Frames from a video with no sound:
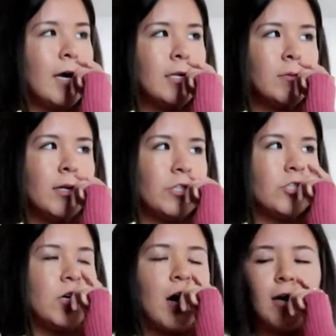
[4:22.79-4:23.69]
as well as
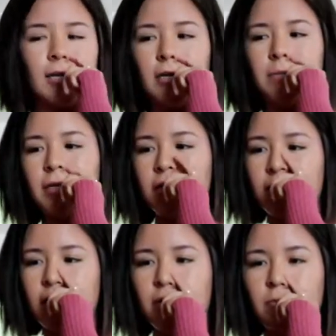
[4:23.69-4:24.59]
chocolate because
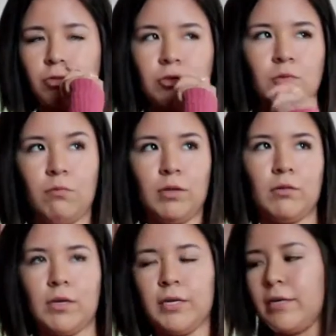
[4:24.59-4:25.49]
like we're slowly
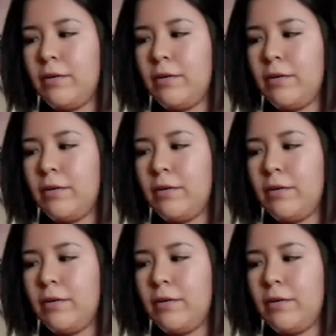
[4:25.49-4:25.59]
running